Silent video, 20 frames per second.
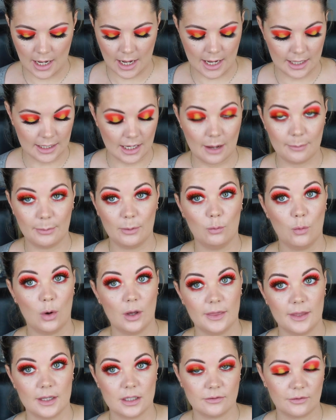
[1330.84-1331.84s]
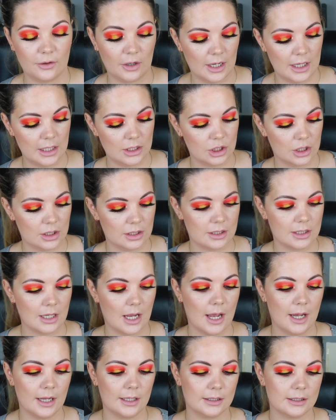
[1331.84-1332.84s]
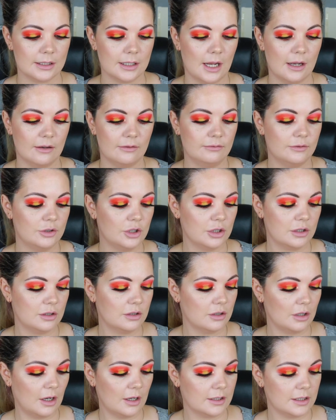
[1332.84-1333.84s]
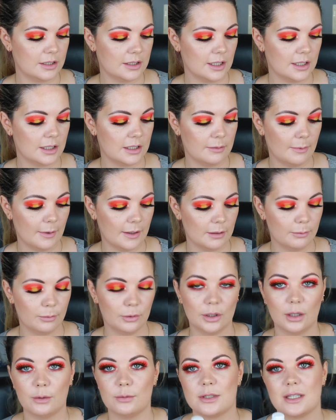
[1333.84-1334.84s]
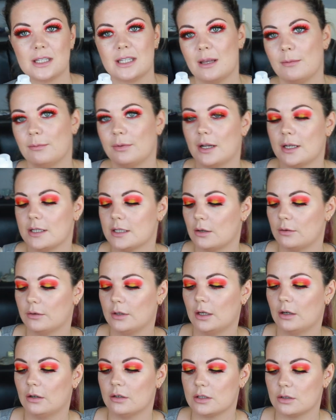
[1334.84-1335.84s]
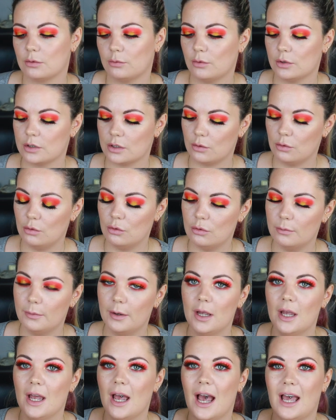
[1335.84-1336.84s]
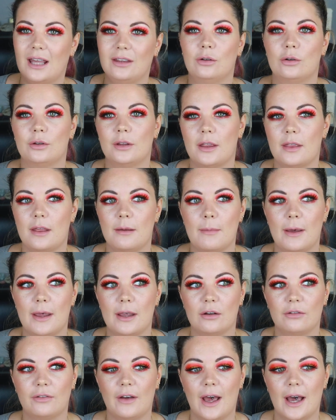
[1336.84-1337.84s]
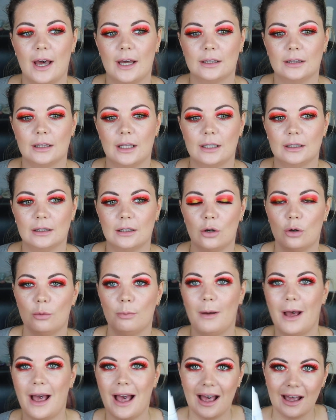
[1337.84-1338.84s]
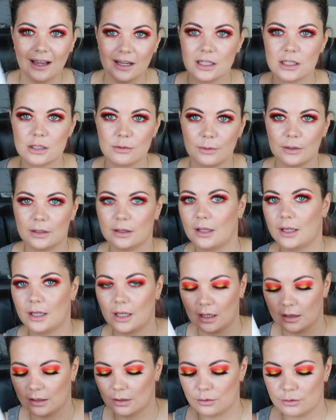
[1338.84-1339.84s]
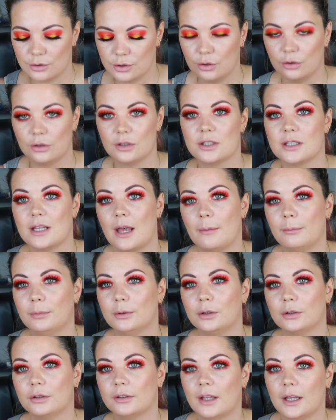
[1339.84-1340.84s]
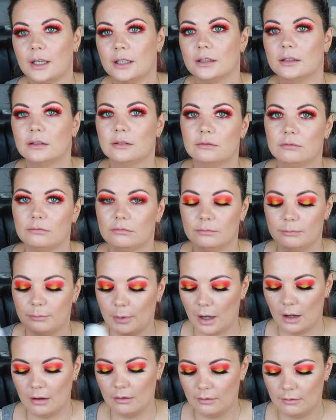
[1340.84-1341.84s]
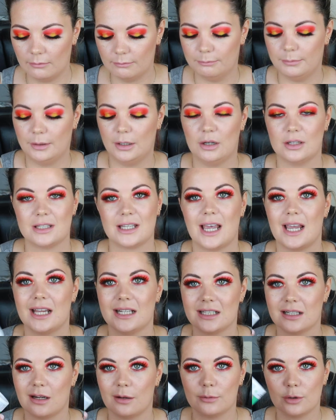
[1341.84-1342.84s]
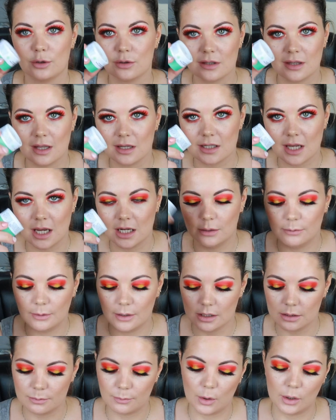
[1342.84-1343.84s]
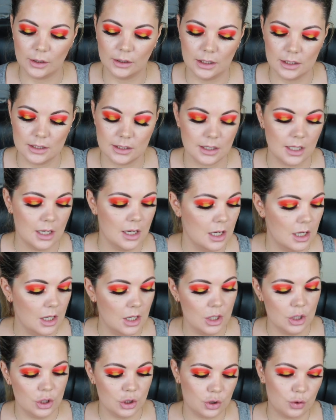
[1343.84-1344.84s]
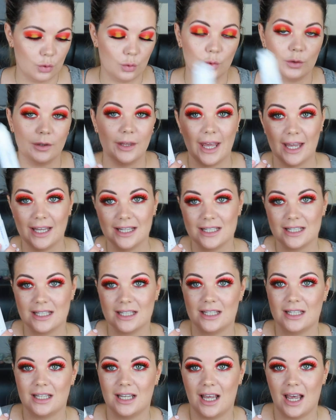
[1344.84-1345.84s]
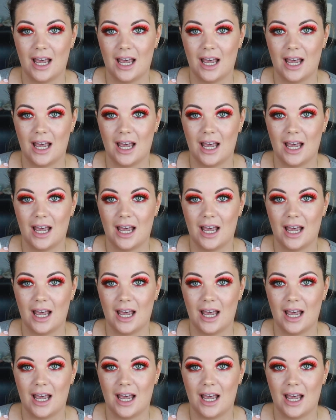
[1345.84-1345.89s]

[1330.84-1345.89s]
and I've been wanting this for ages and I've just I decided to buy the bullet. It was the same price out there as it was at home. I thought that they might have had like little packs with like a little sort of sampler thing but because I ended up using this anyway it's pointless. So this